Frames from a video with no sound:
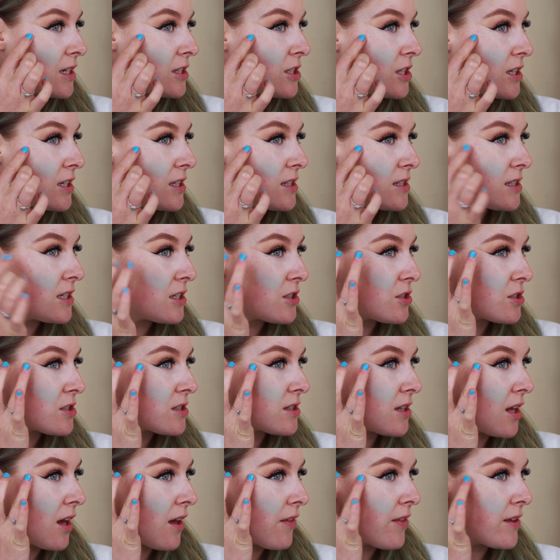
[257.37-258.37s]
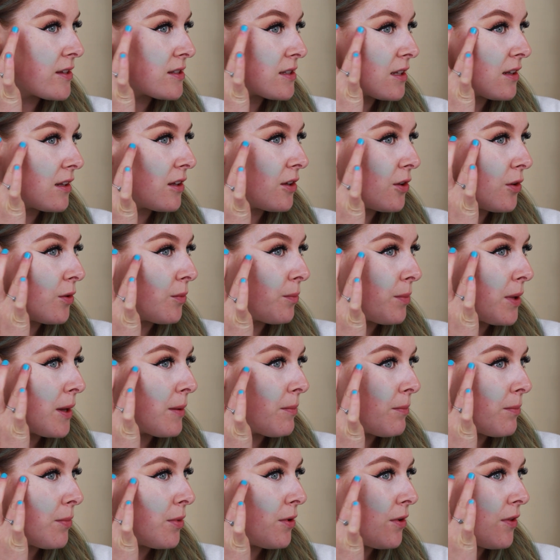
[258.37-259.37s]
And you can see just there, there's a little
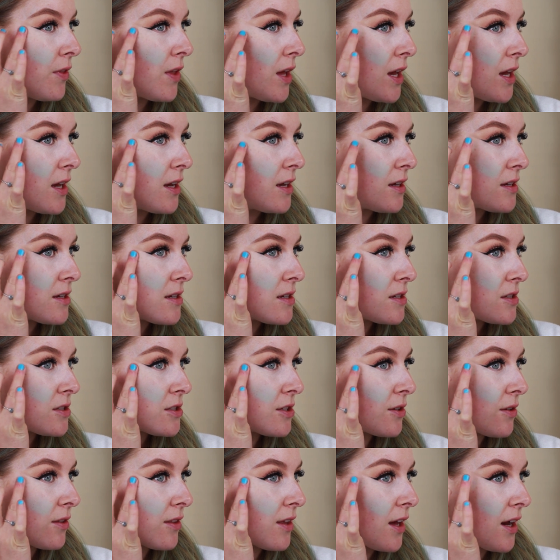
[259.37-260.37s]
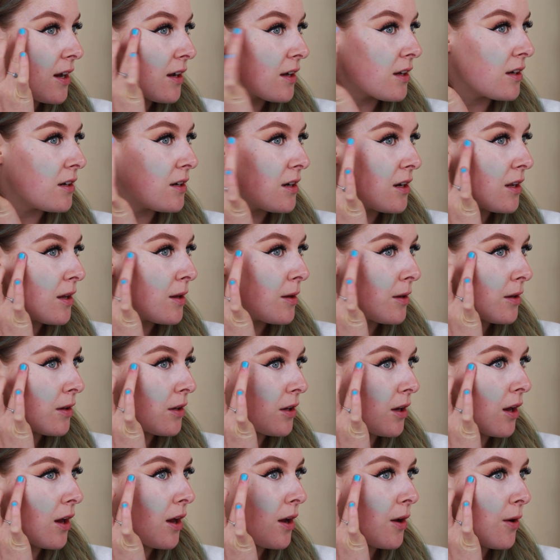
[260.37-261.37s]
pimple there. So that can
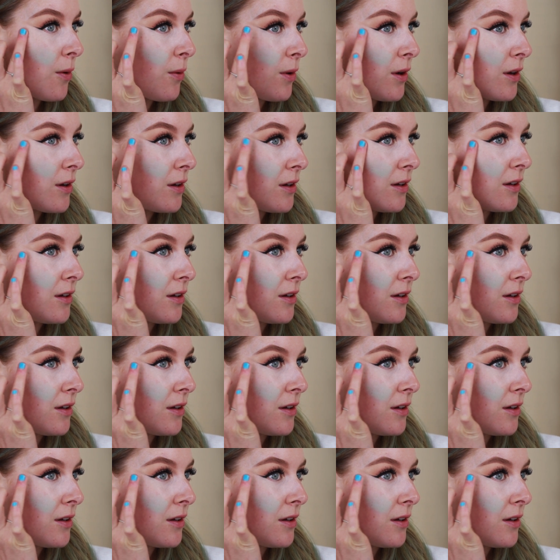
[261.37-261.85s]
go.